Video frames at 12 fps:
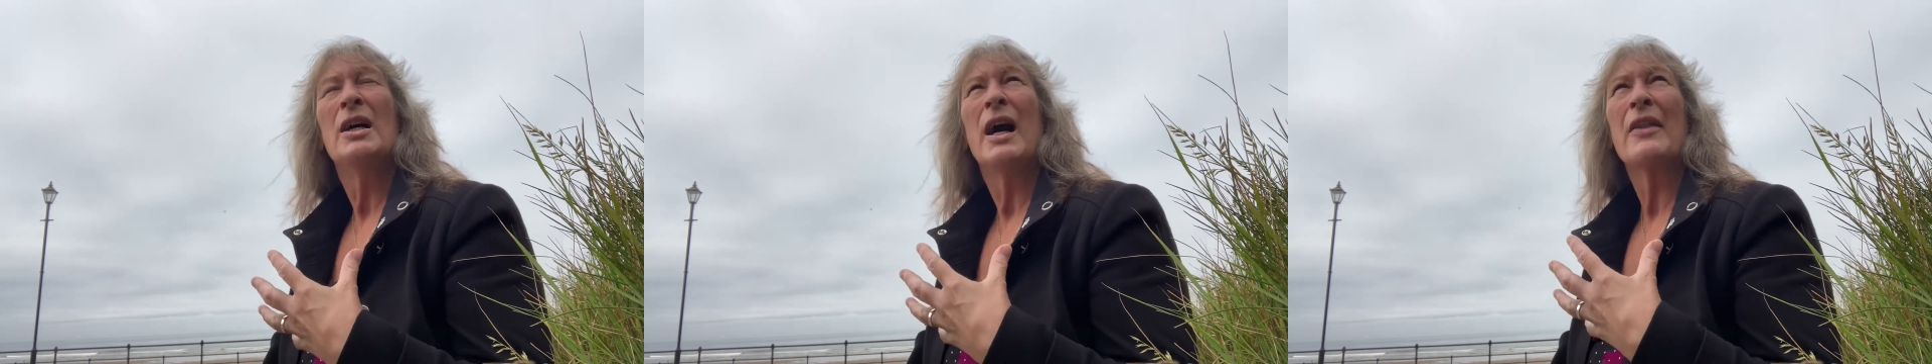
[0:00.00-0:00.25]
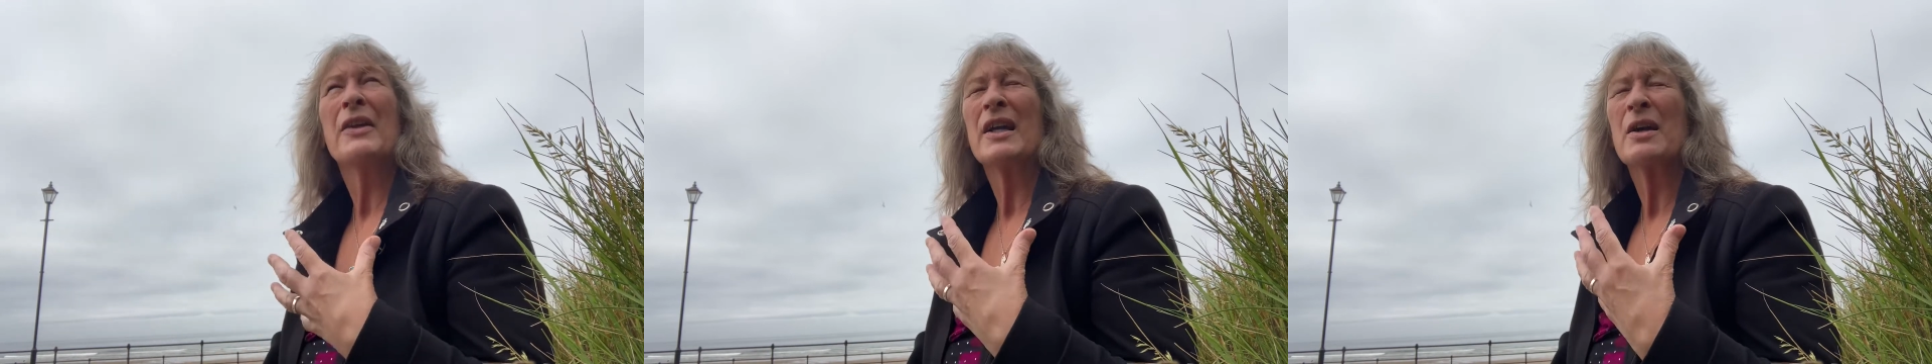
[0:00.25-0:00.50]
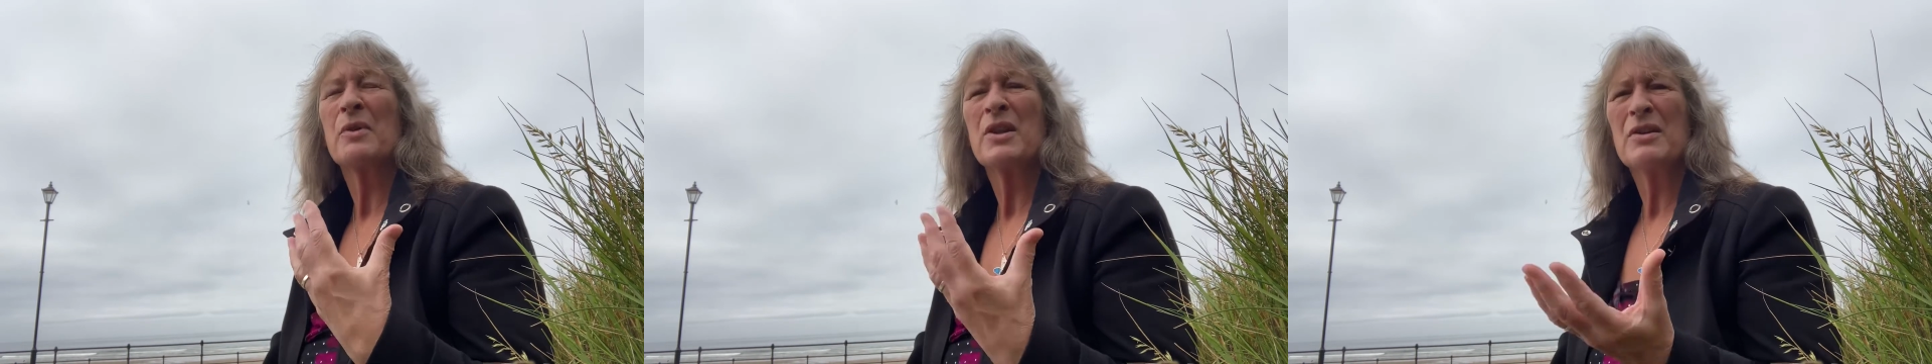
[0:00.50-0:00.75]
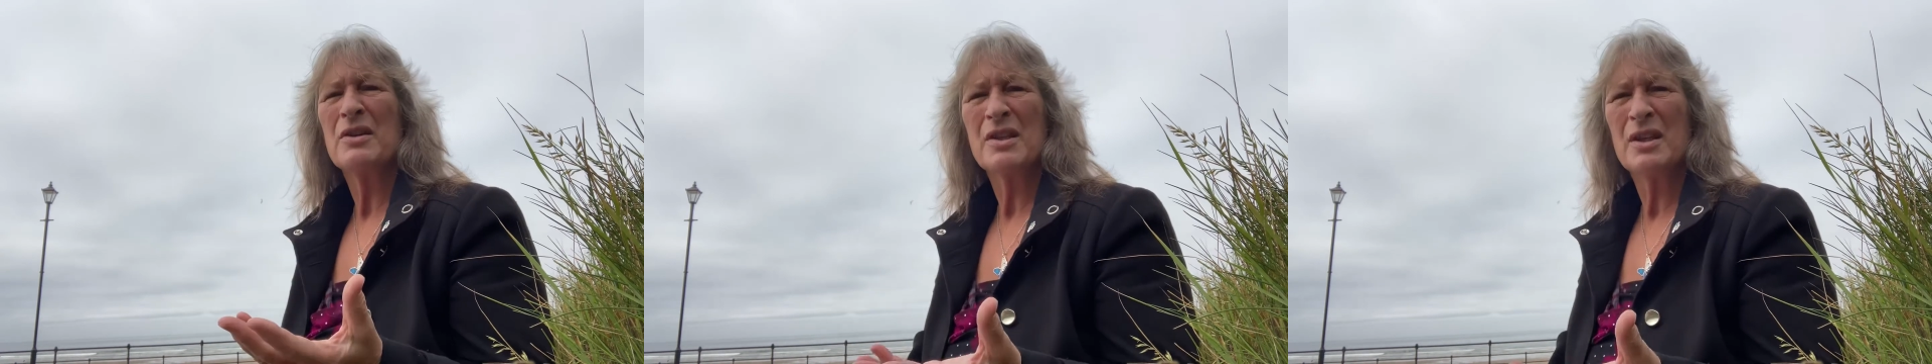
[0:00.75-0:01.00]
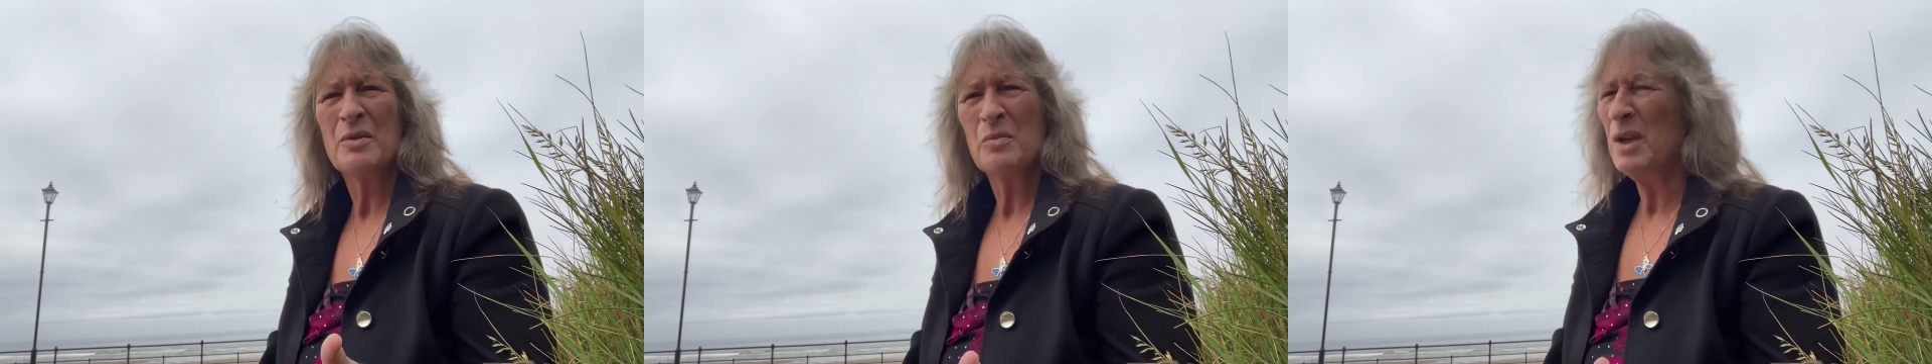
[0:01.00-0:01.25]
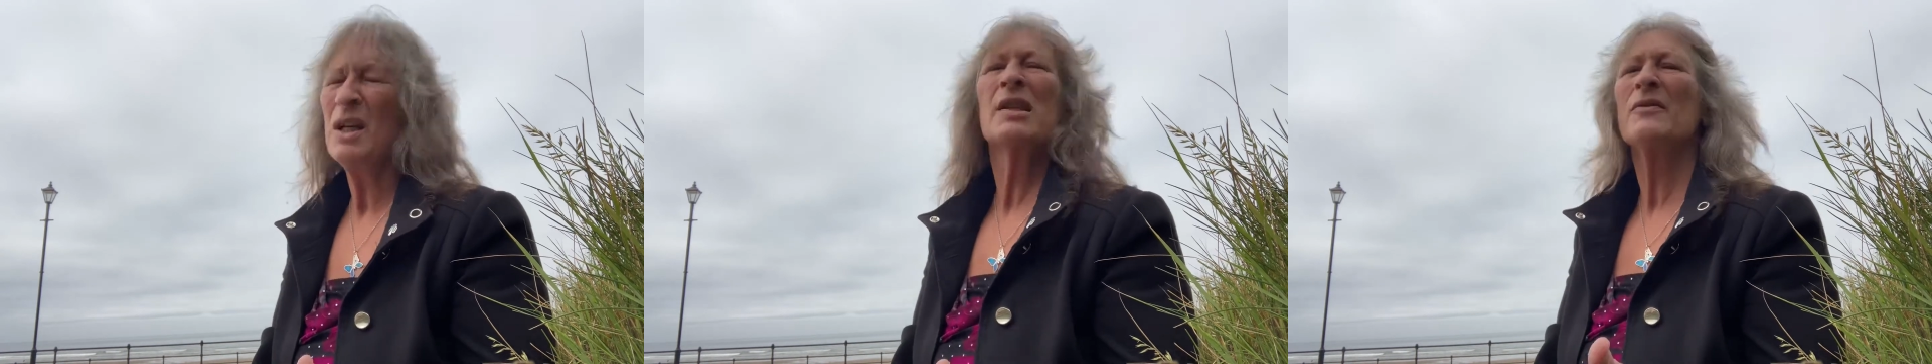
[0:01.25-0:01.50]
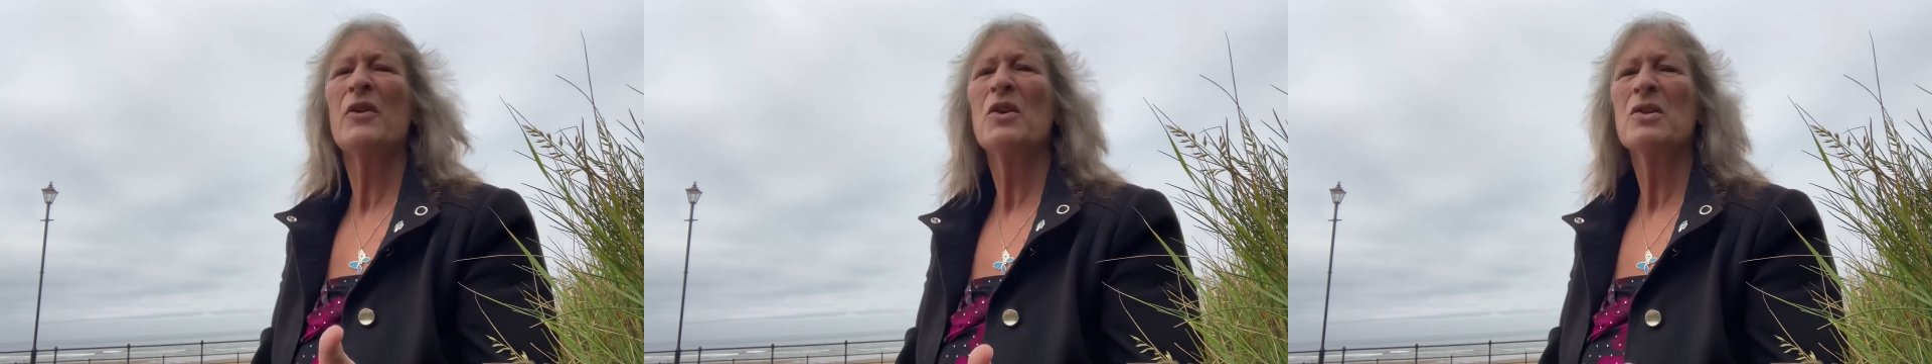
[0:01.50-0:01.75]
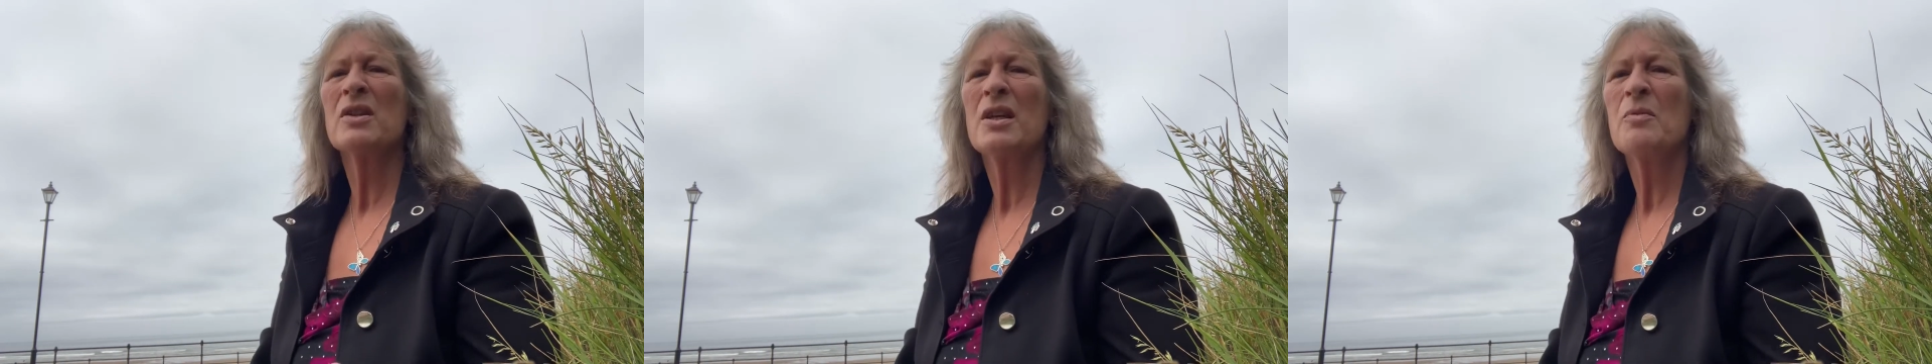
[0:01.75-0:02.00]
I think, are we 13 weeks,
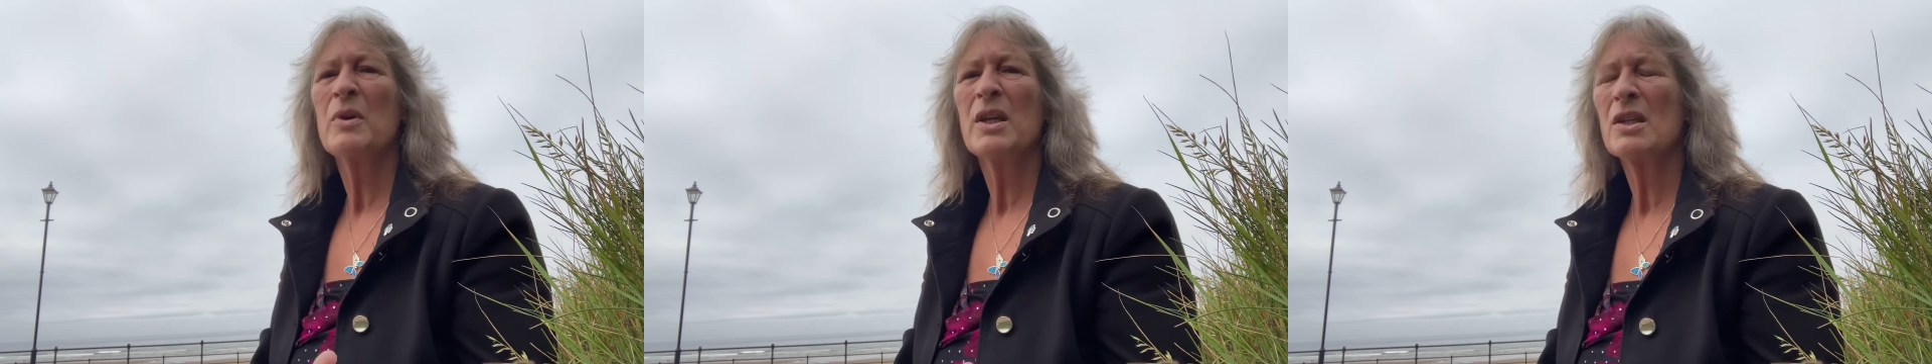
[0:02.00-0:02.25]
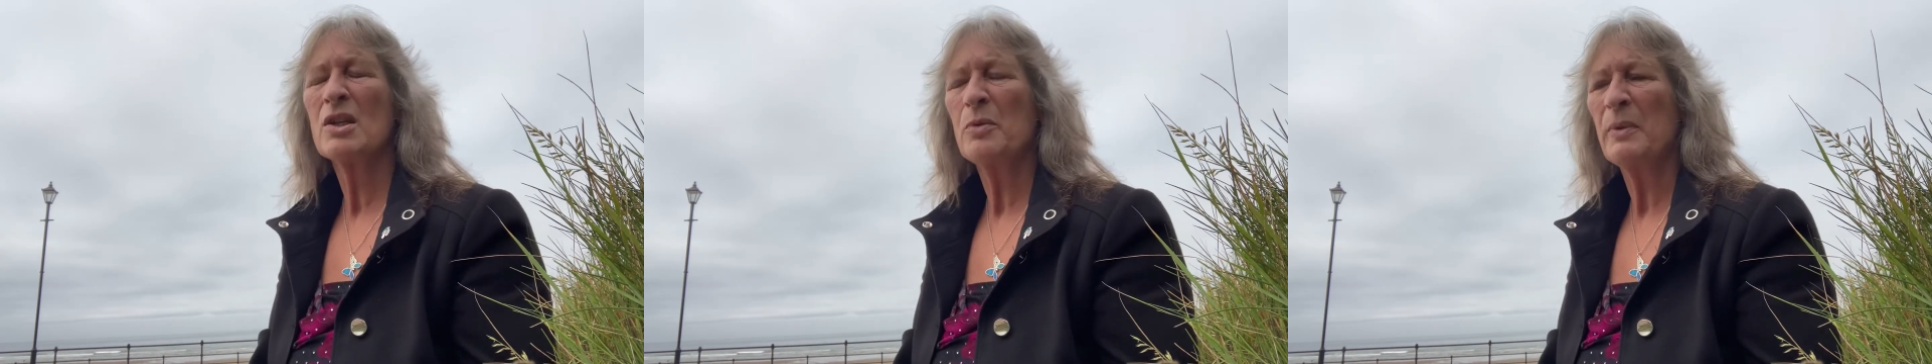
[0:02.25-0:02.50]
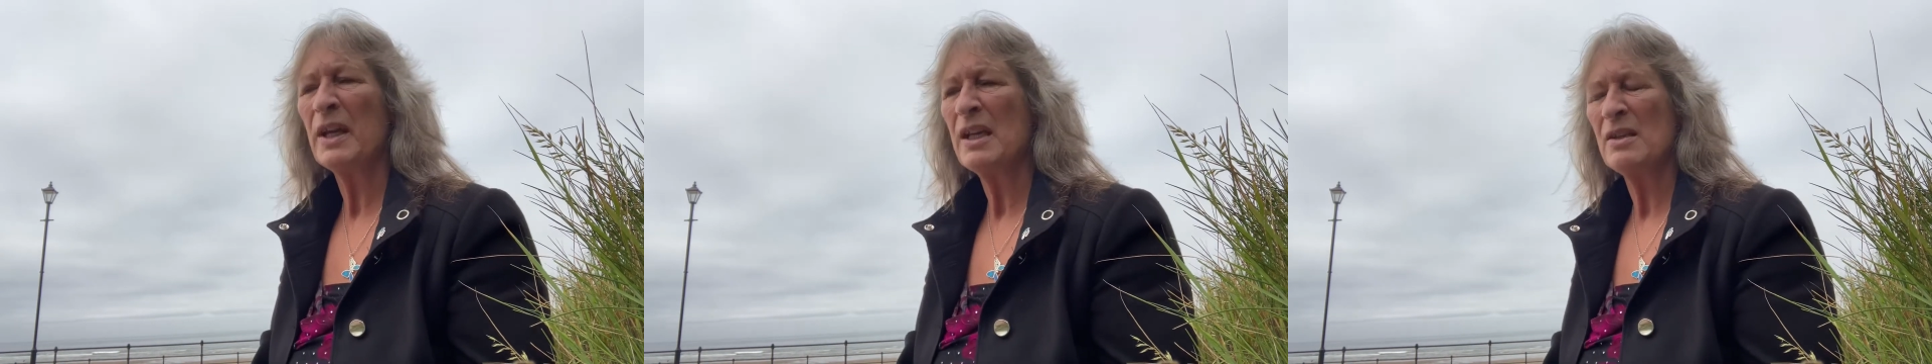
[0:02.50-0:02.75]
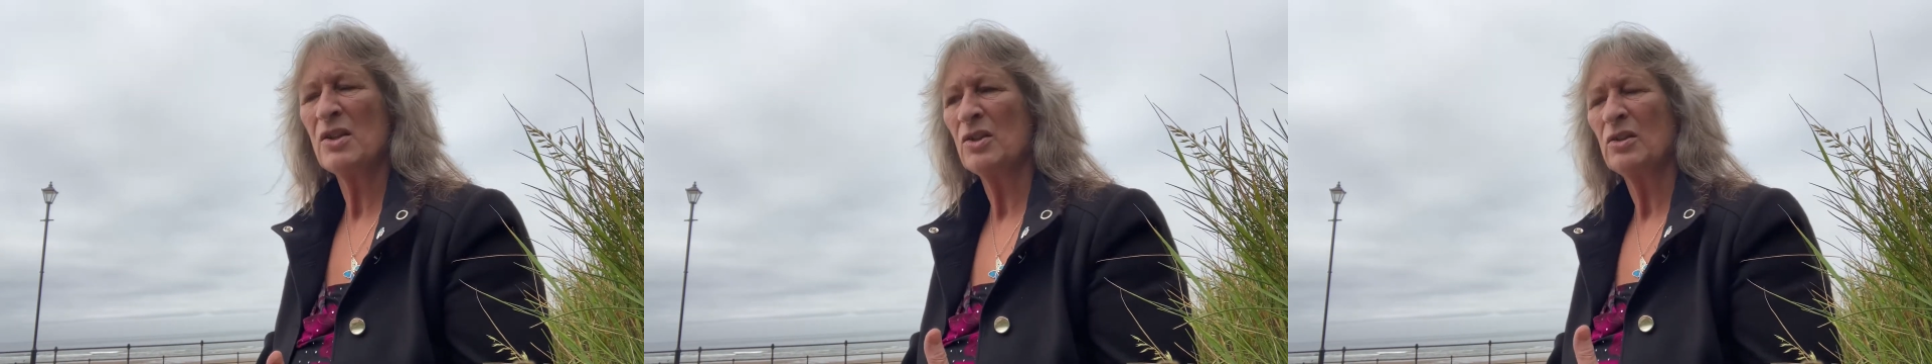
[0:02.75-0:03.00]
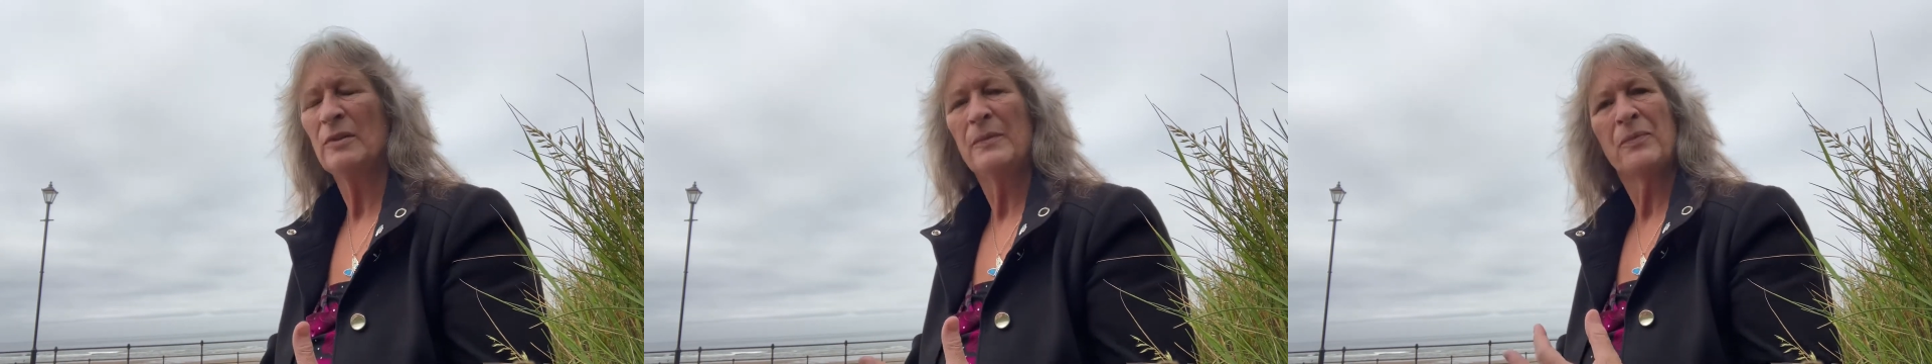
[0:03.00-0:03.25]
14 weeks coming into?